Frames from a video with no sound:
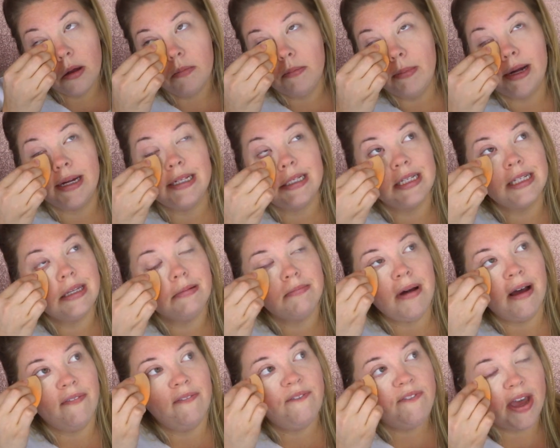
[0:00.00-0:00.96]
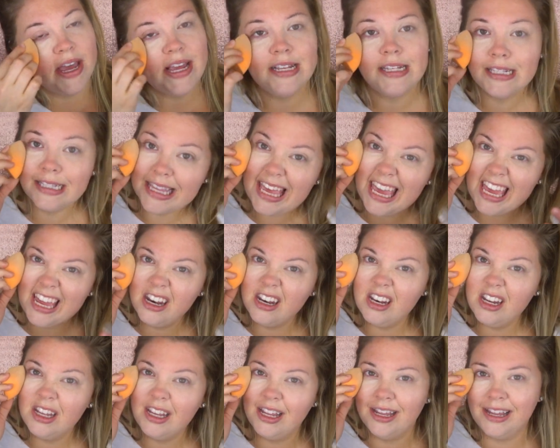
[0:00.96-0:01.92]
my face
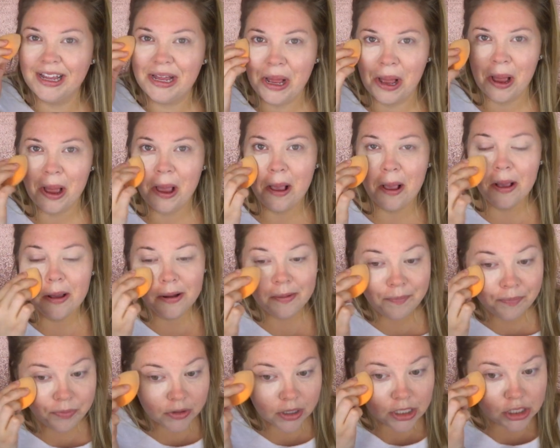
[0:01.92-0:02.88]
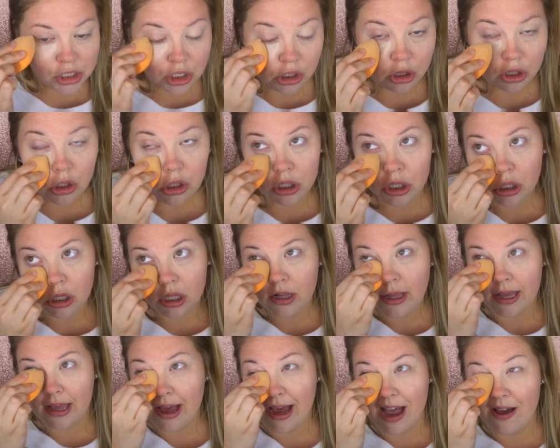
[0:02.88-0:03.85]
skin to look
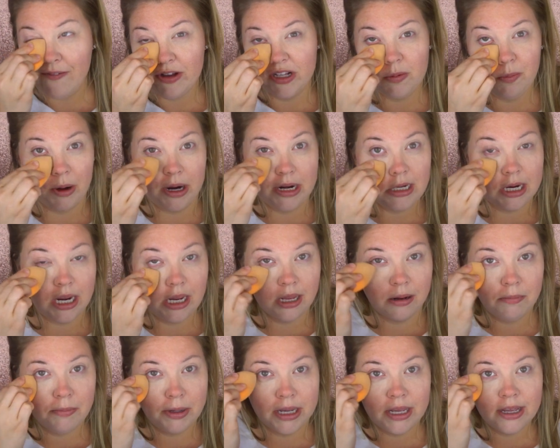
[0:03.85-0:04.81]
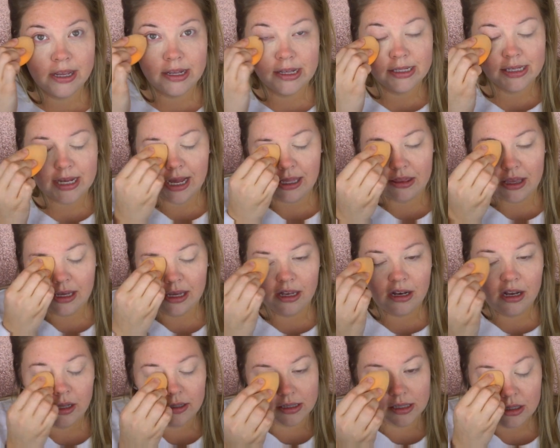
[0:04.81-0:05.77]
like I have a spray tan, because I think
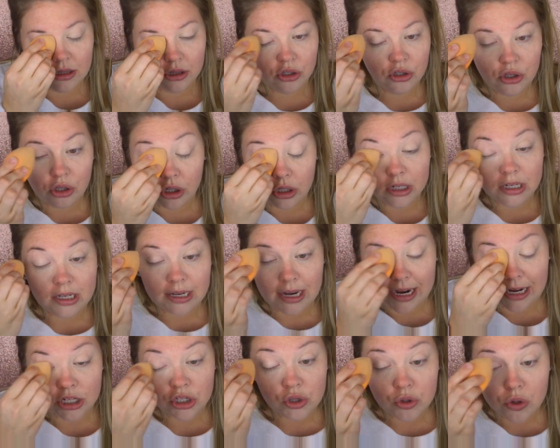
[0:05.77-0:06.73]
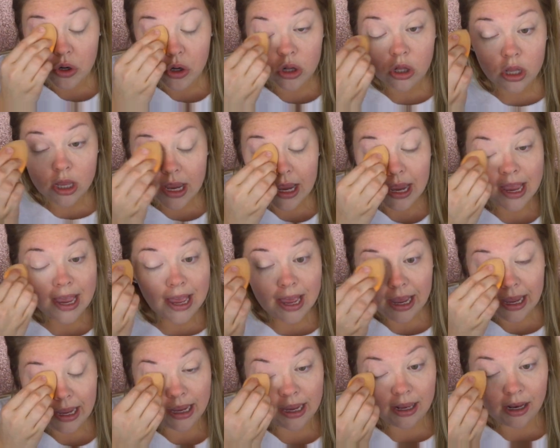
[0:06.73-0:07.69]
it doesn't look natural,
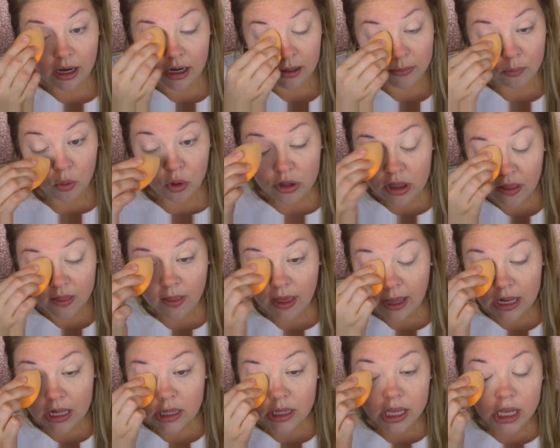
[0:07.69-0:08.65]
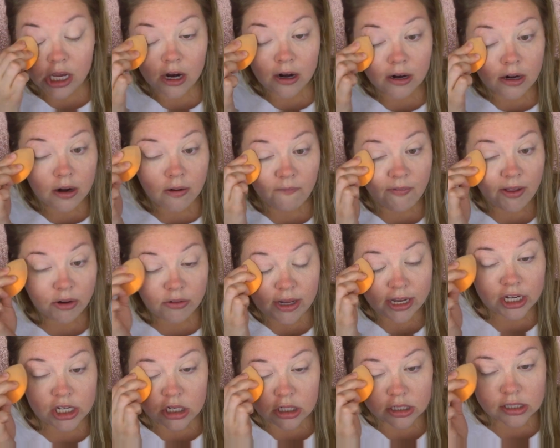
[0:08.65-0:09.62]
and more than likely your
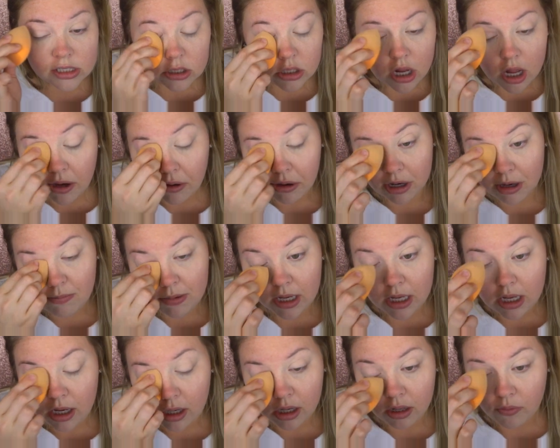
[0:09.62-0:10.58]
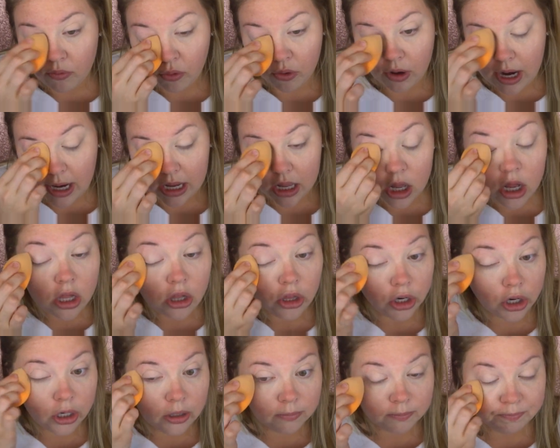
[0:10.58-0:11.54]
foundation's not going to be the right
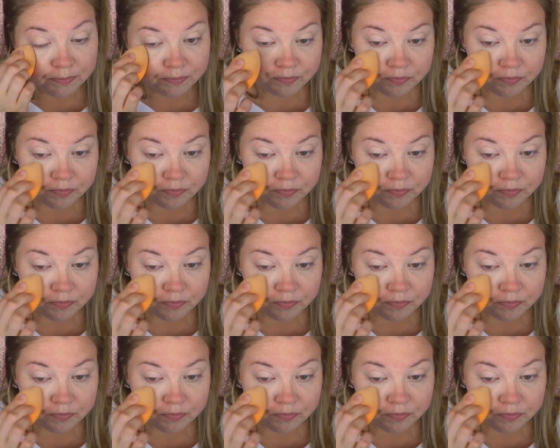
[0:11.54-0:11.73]
color.